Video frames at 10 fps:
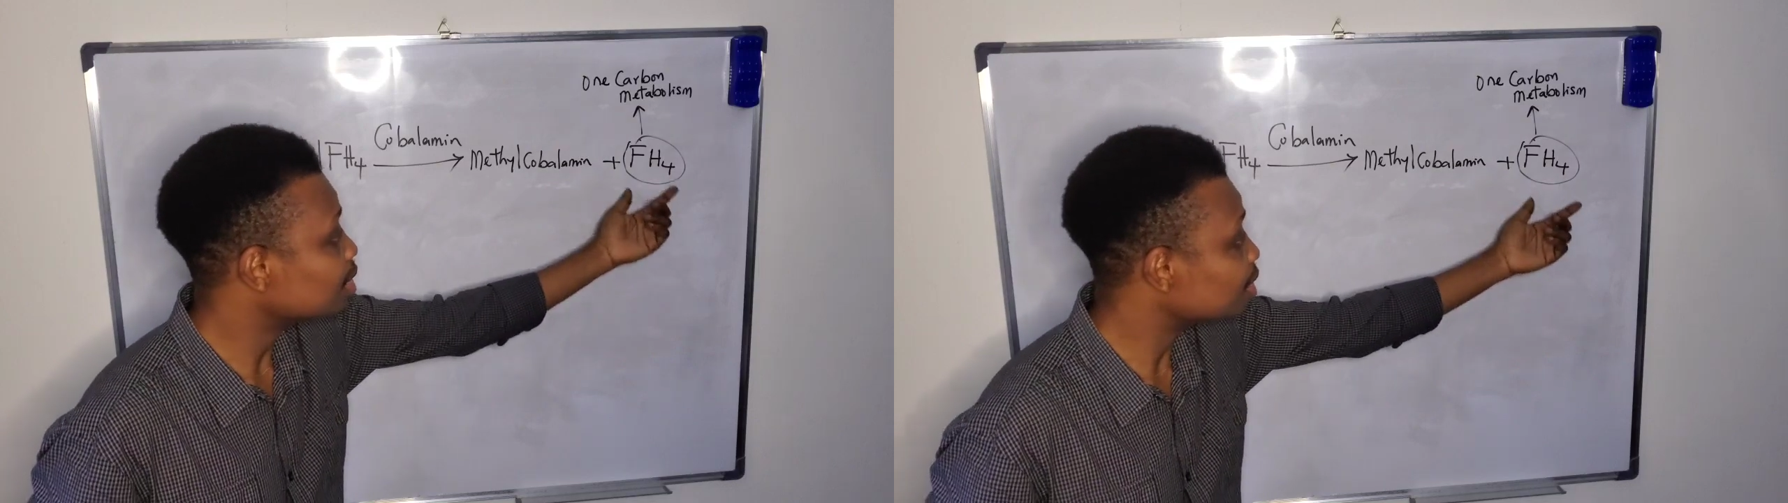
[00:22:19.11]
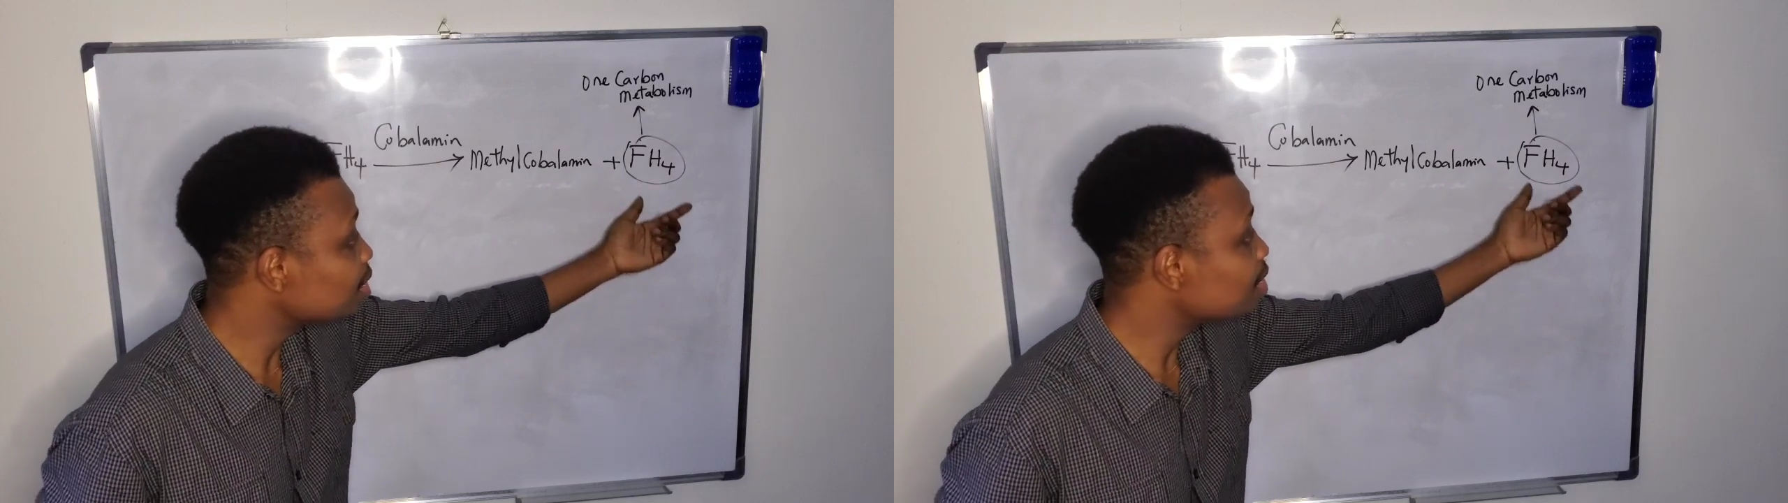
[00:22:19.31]

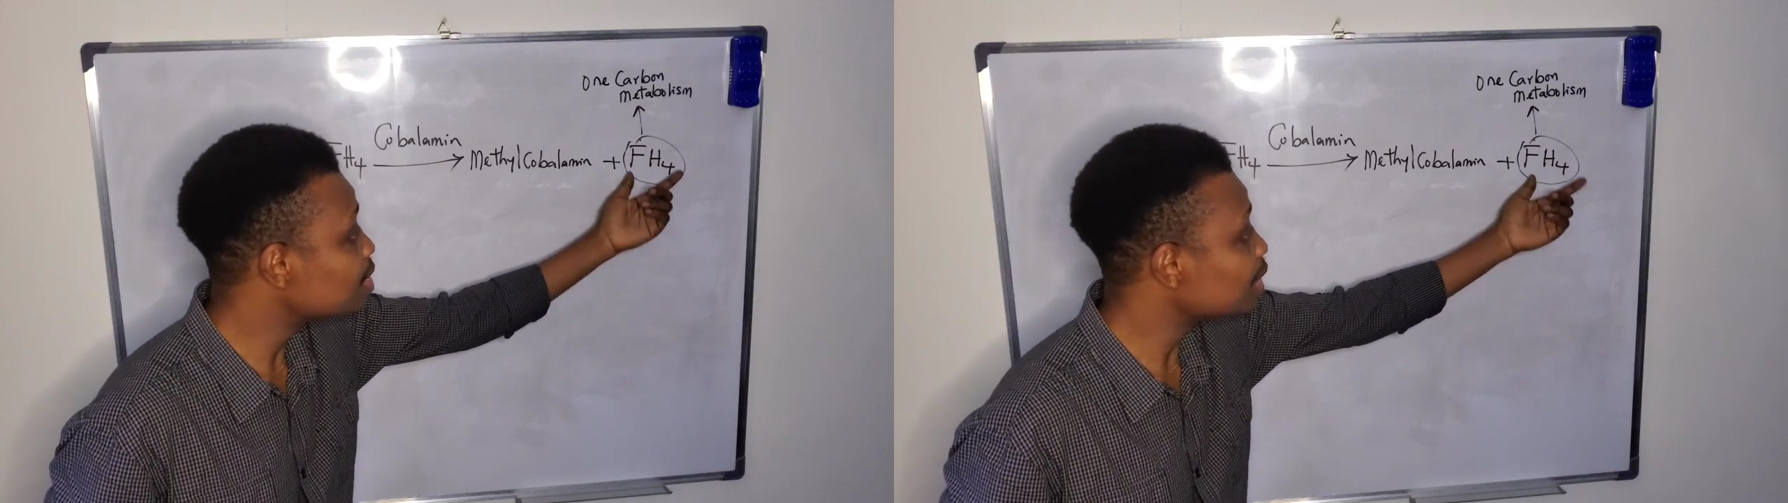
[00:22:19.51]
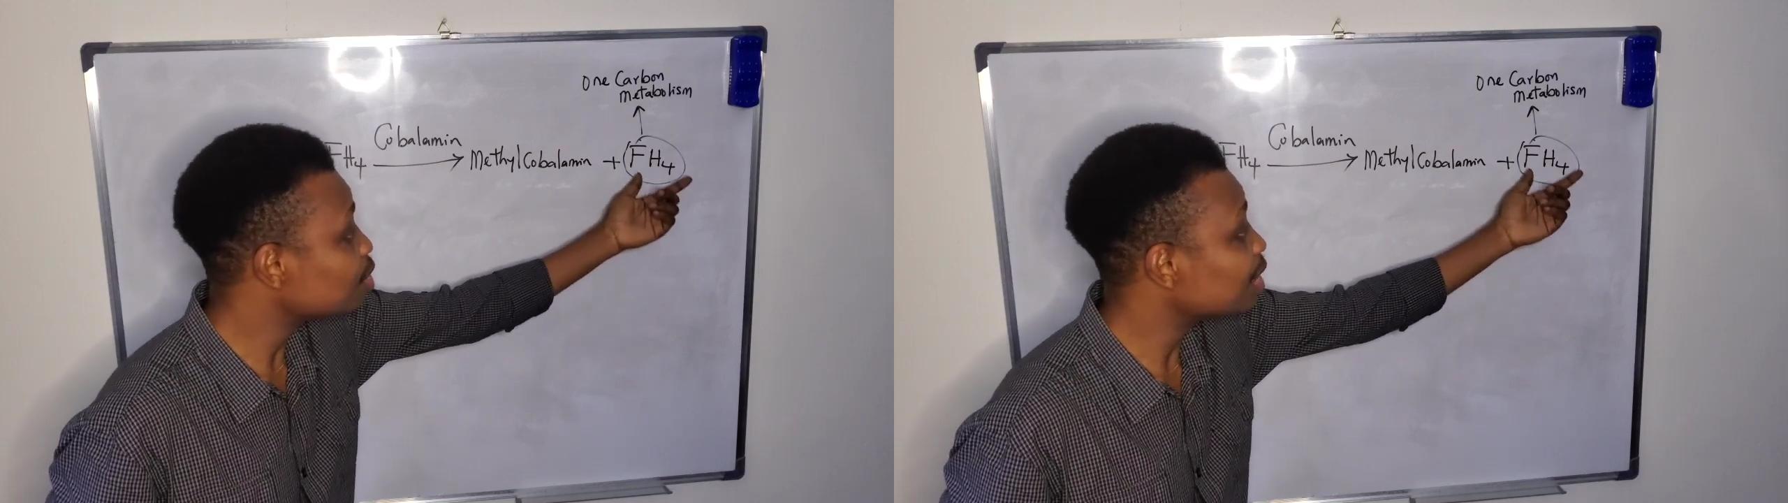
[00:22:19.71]
this
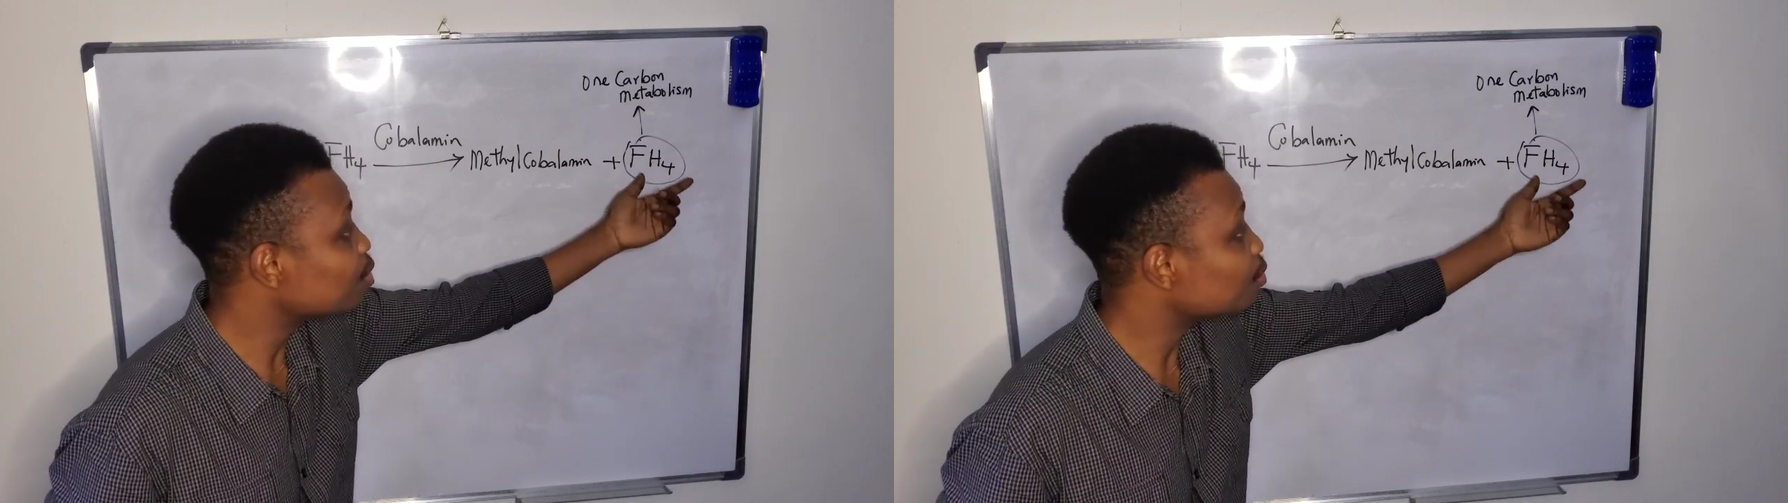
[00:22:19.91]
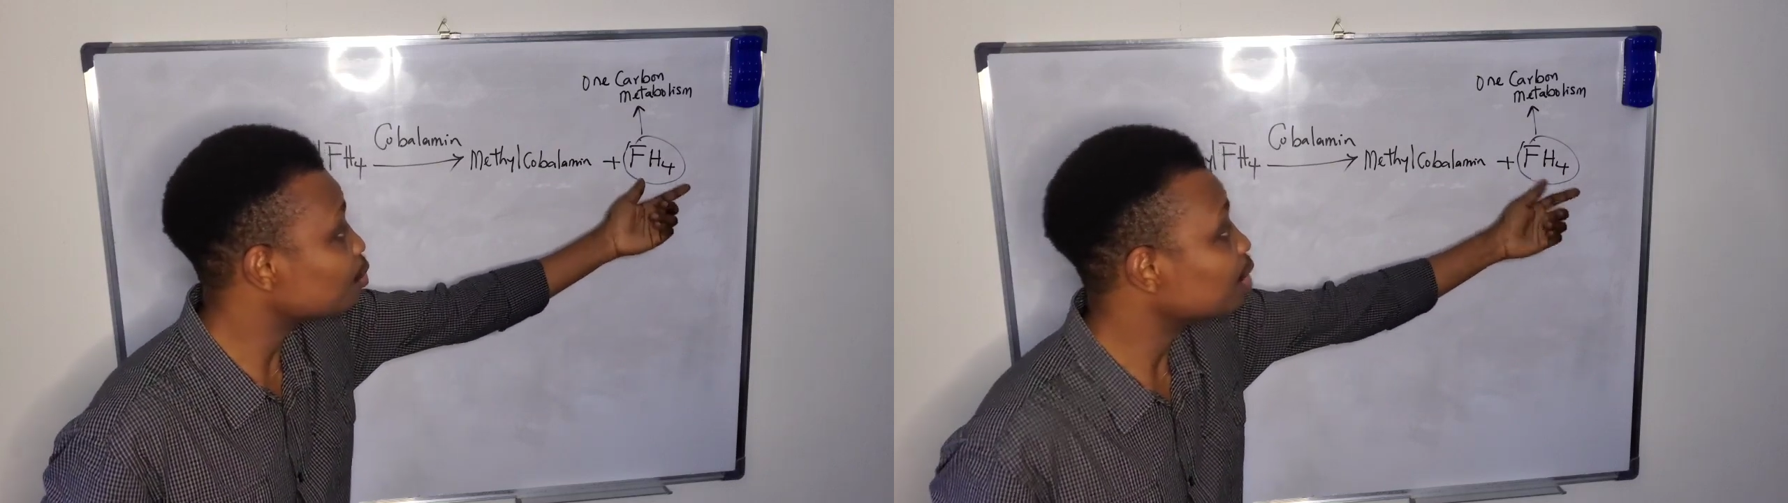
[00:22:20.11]

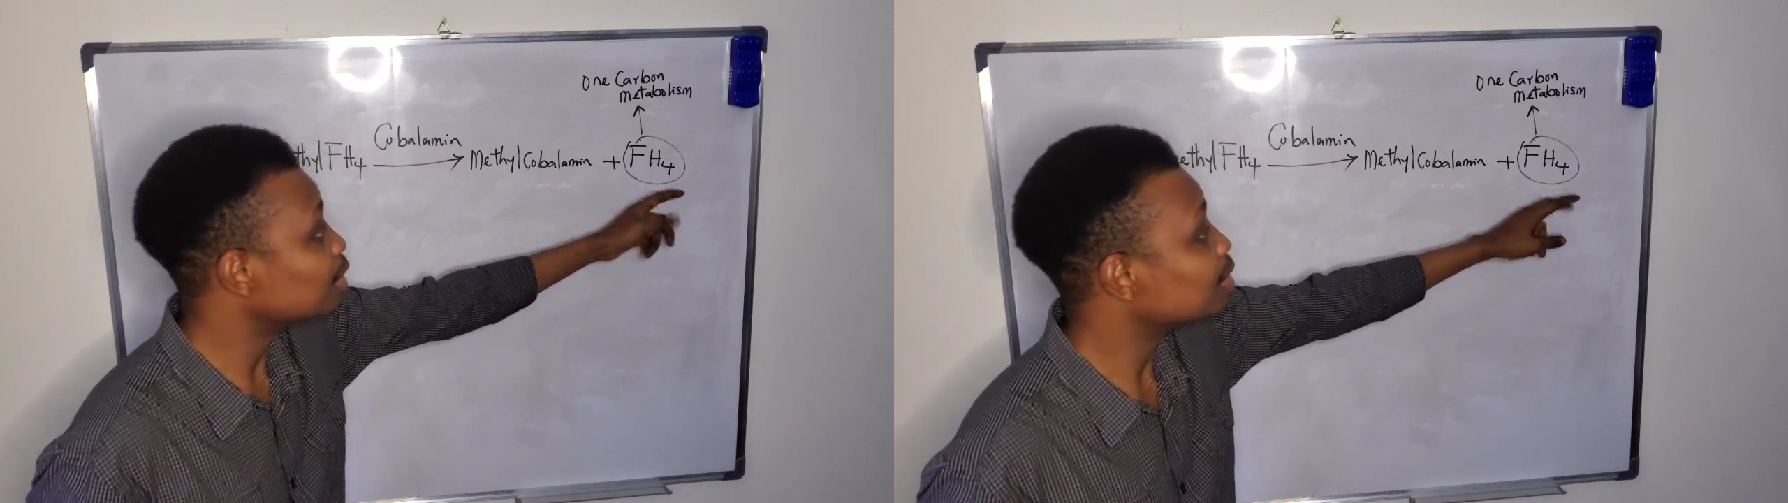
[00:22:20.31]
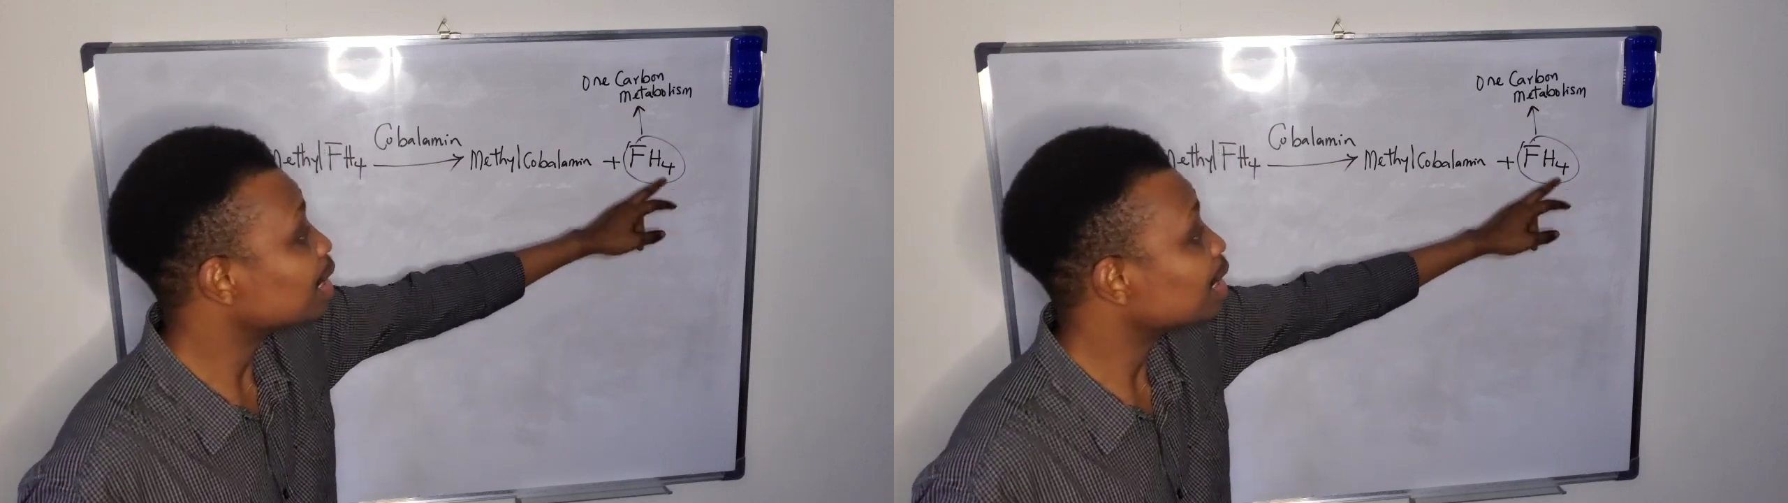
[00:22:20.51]
tetrahydrofolate